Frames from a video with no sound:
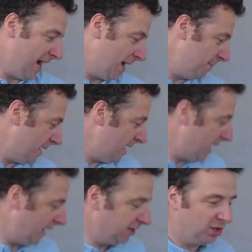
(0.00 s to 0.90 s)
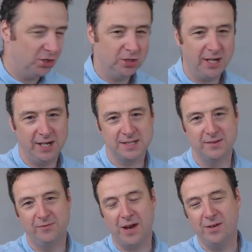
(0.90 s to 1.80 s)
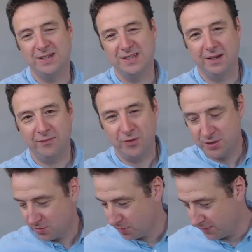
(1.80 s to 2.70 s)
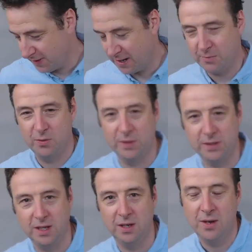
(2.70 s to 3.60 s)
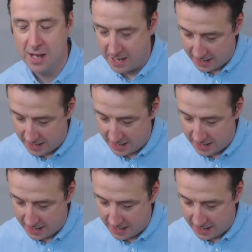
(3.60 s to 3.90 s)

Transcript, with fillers: and look at a very different sort of camera with you.